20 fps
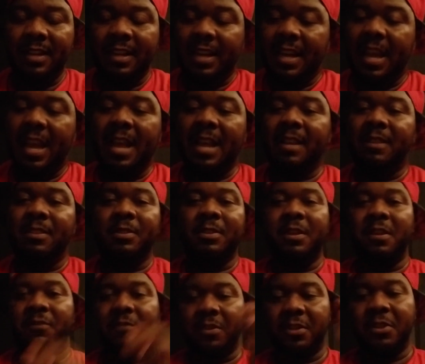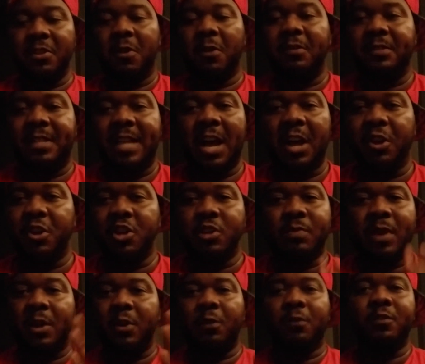And if you're the nose tackle, you're
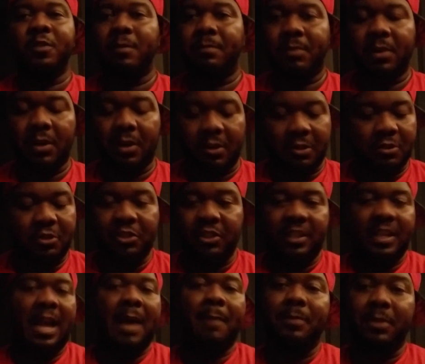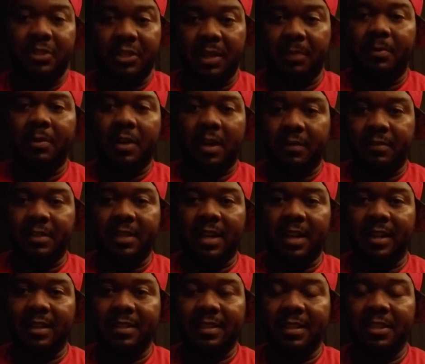right over the ball. You should not be jumping off
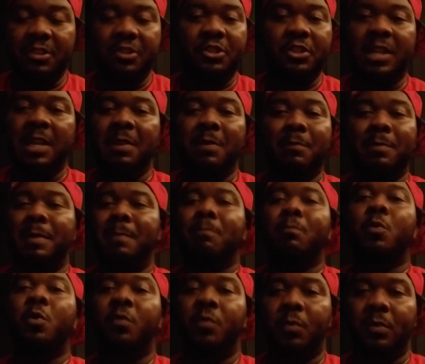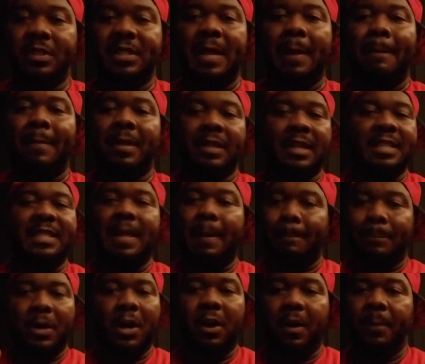sides. You shouldn't even be moving unless
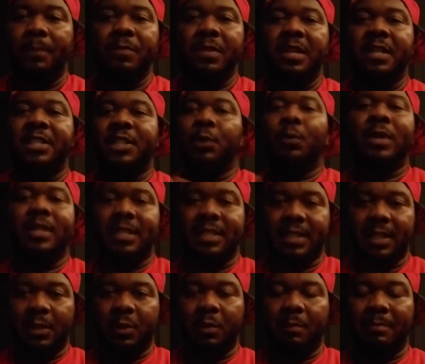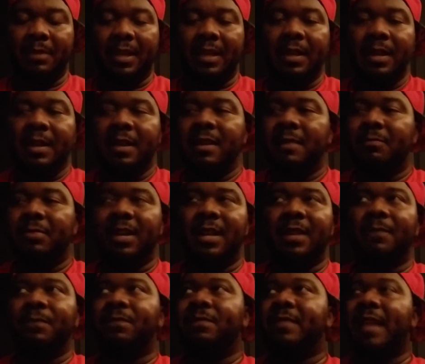that ball twitches a little bit.
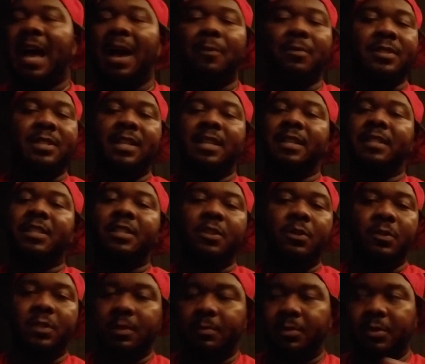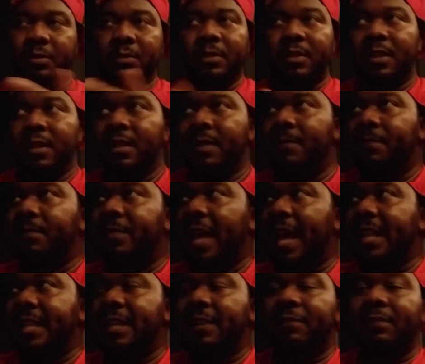But that was inexcusable.
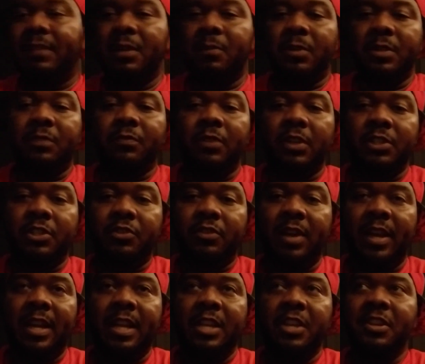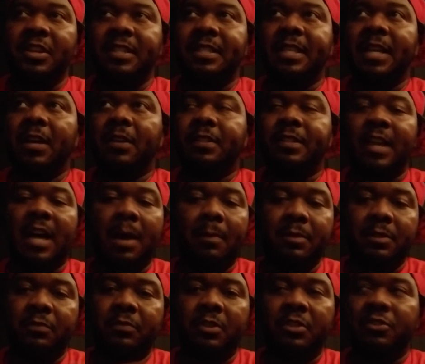That definitely was frustrating. You could tell Tom
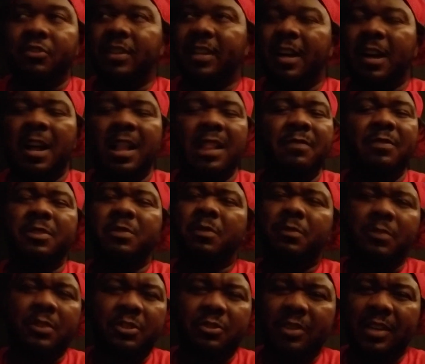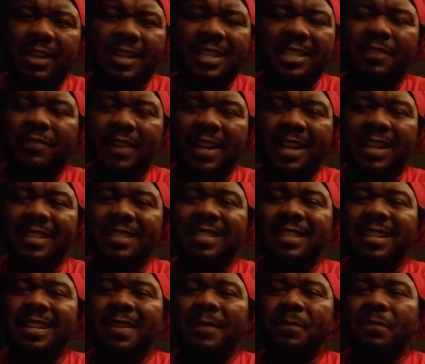was frustrated. All of us were frustrated as fans.
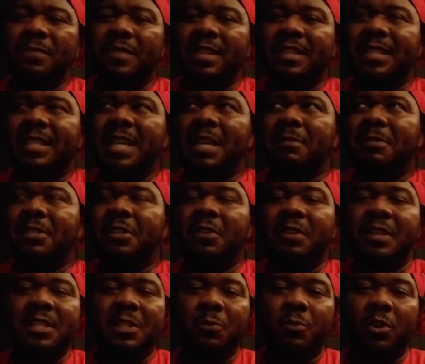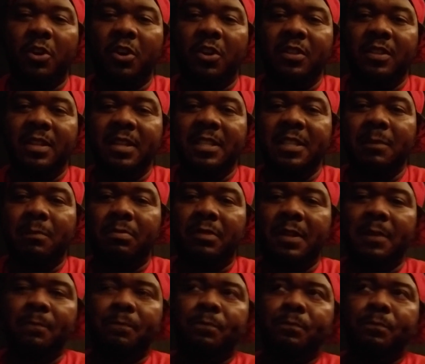This team still needs to work on discipline.